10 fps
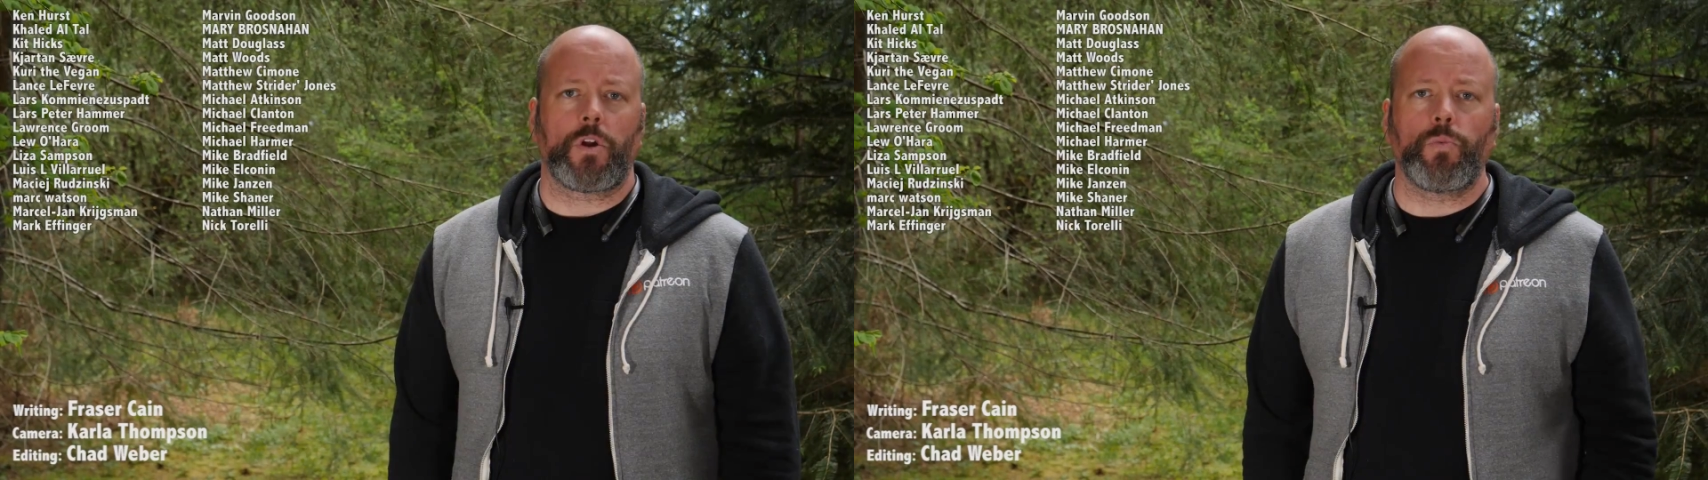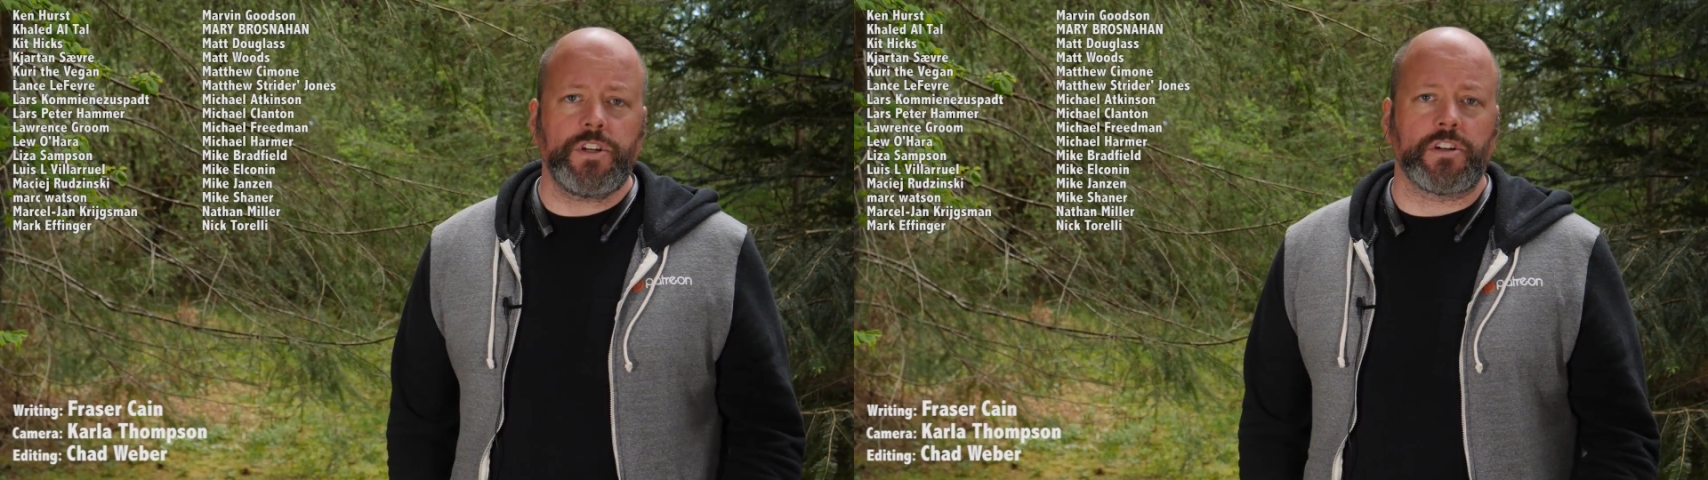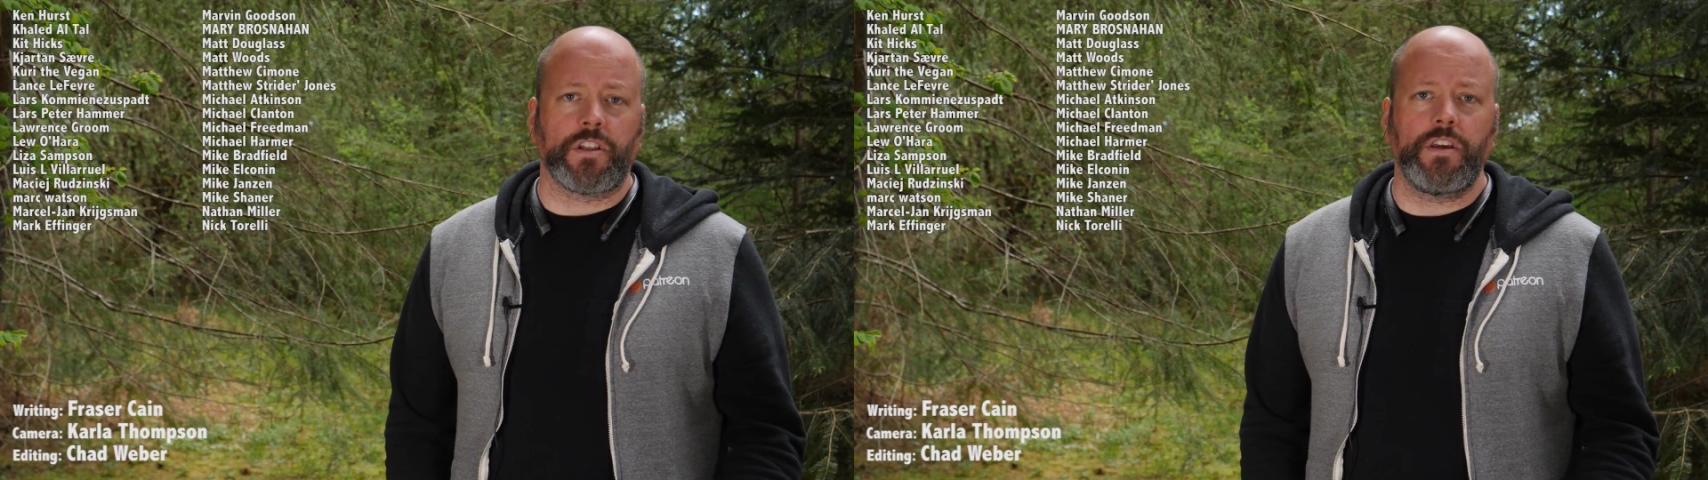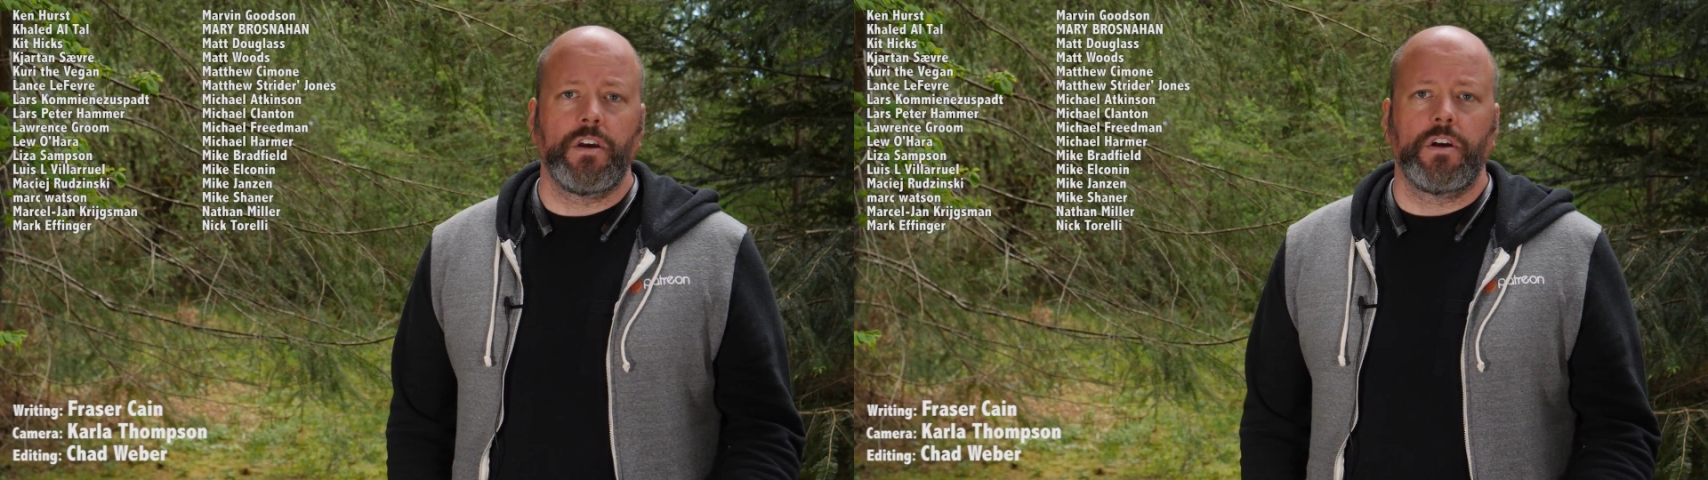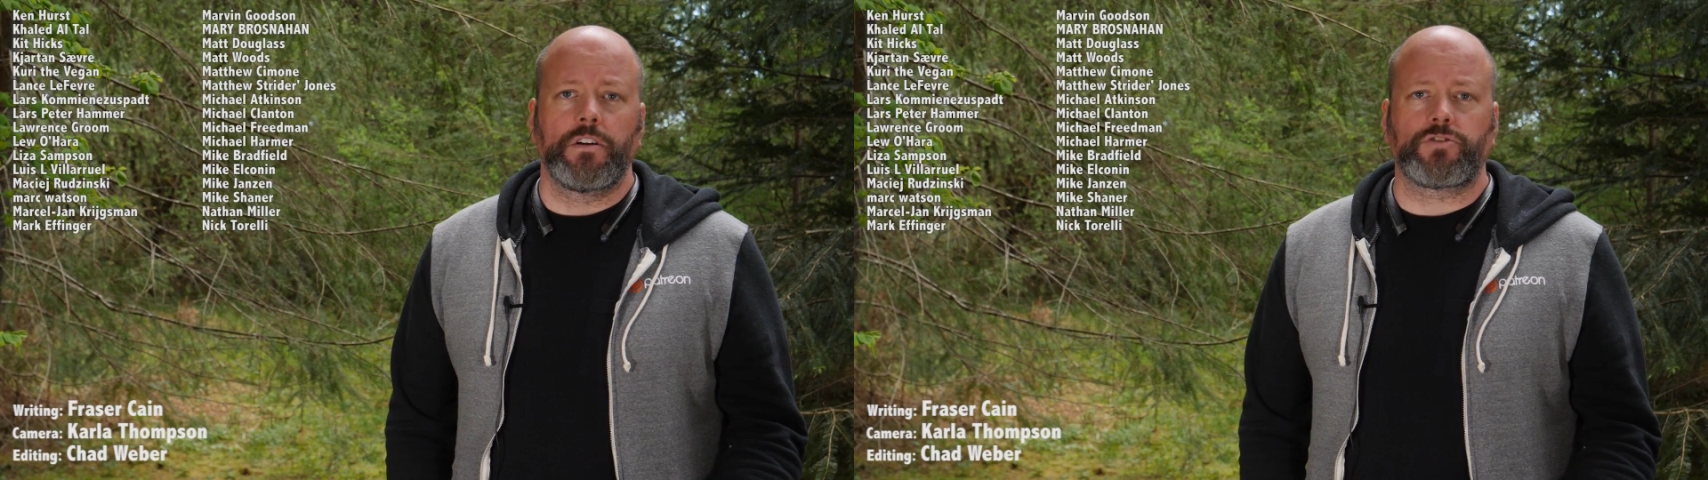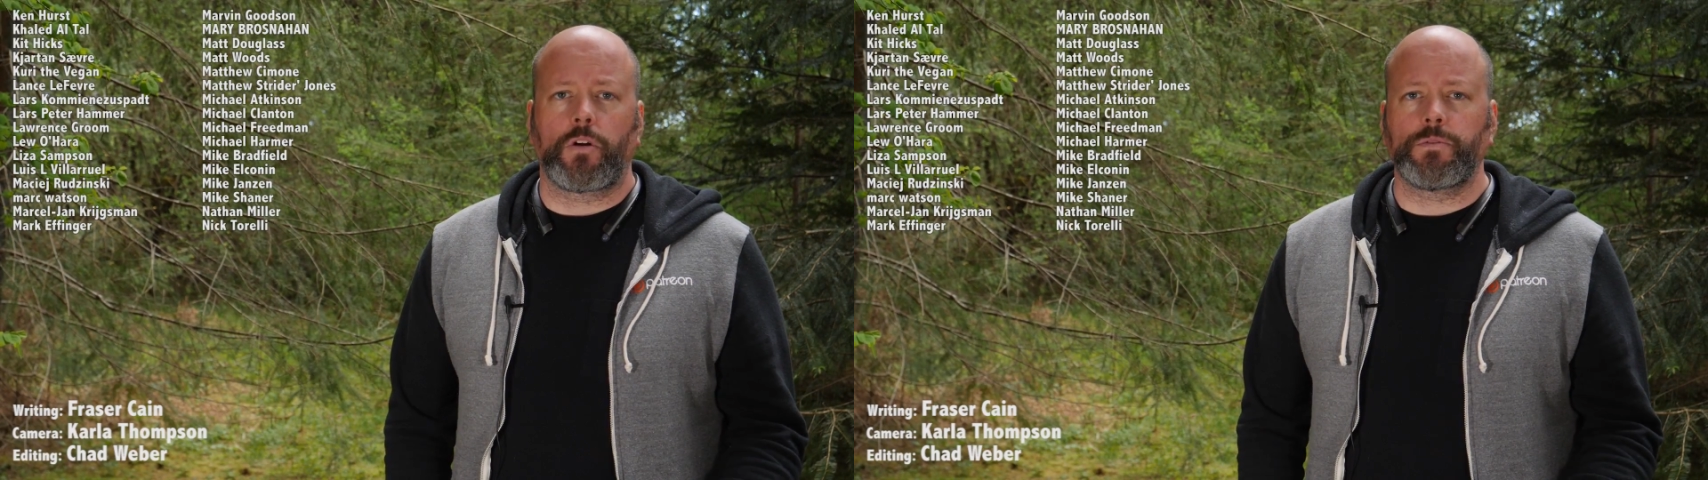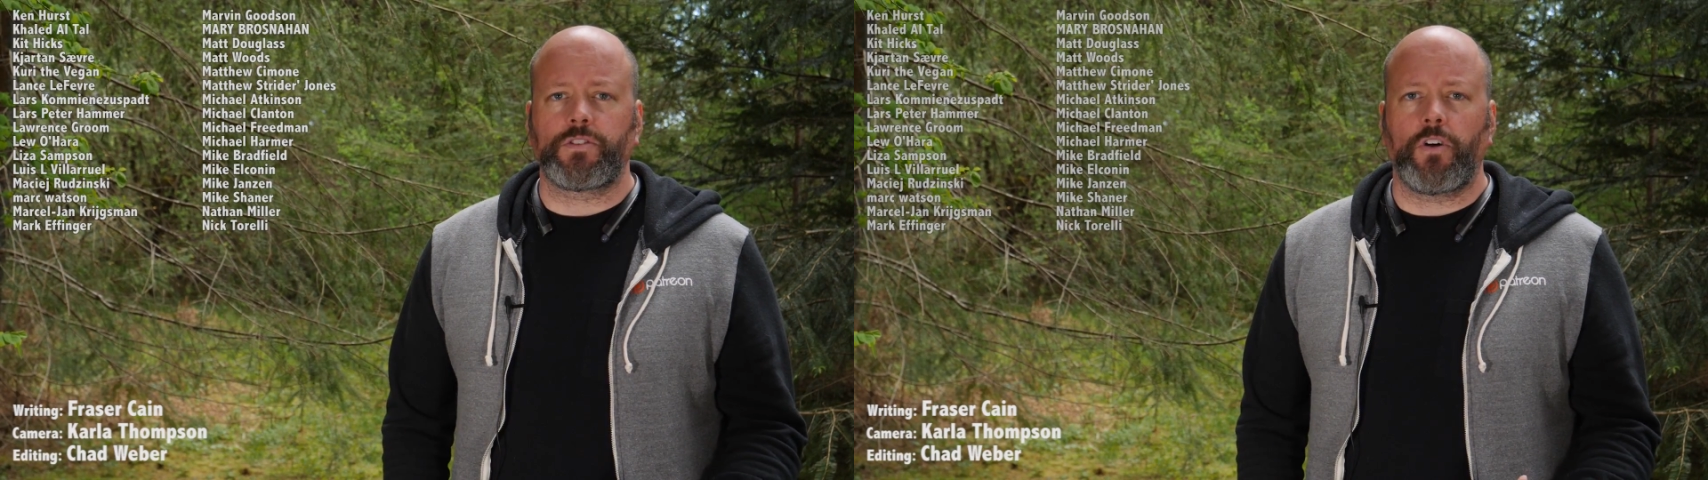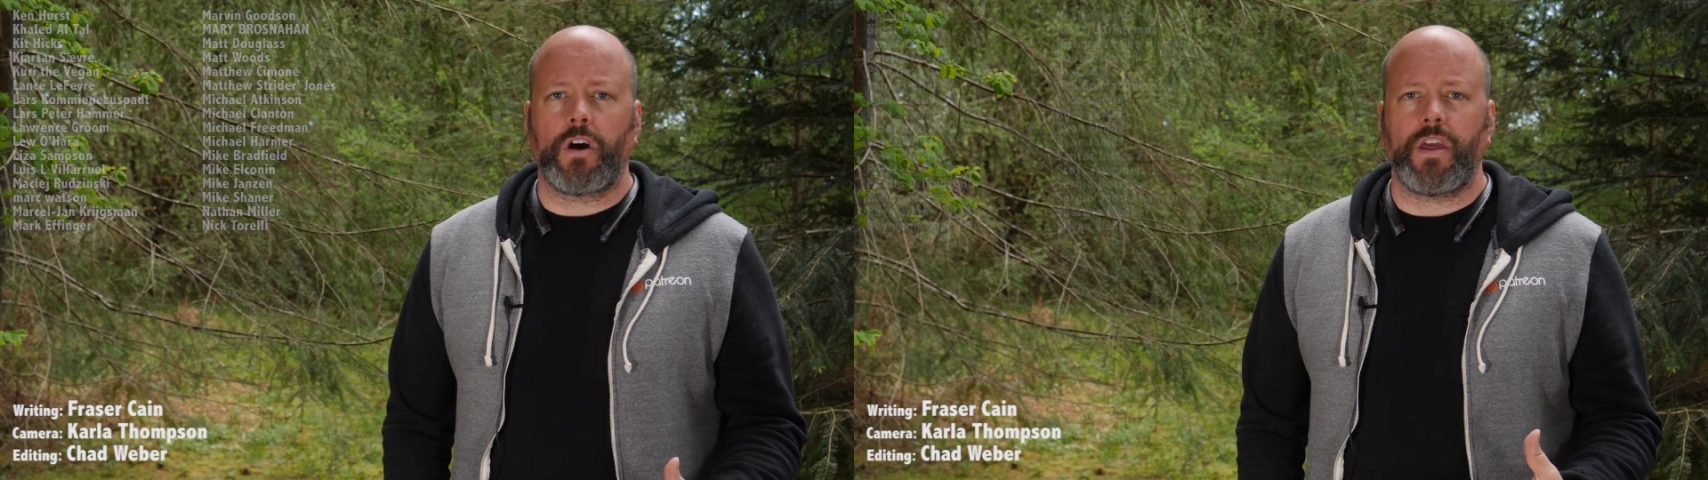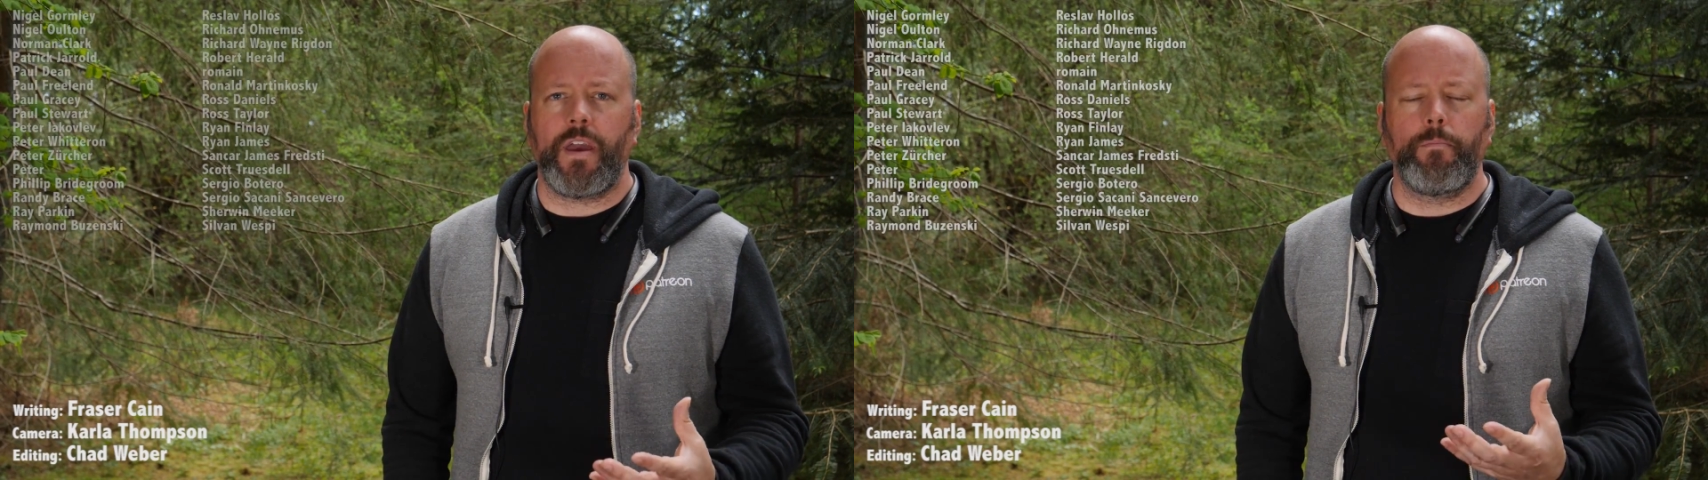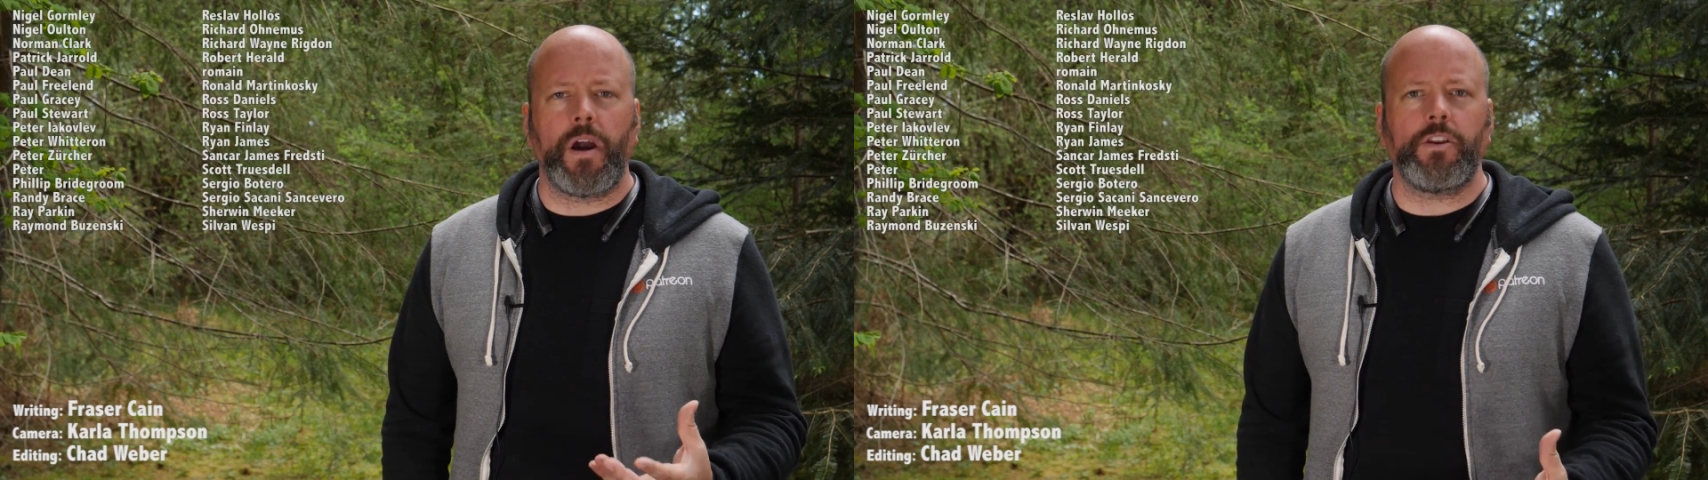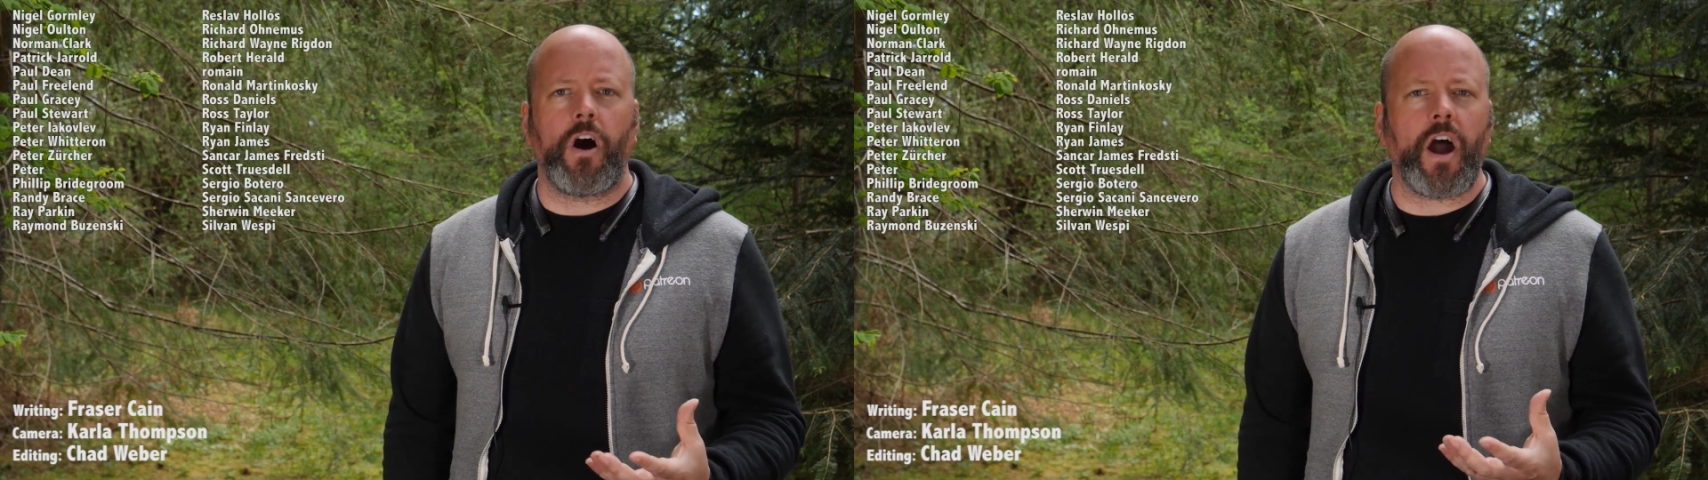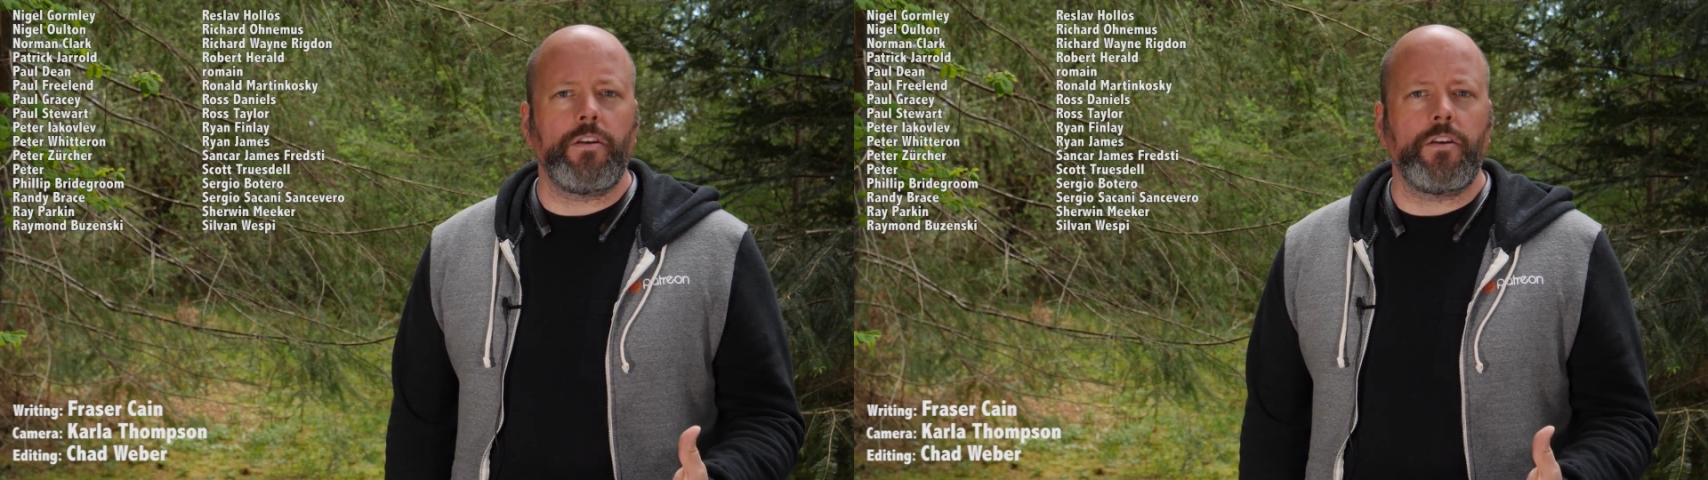Originally, astronomers thought it might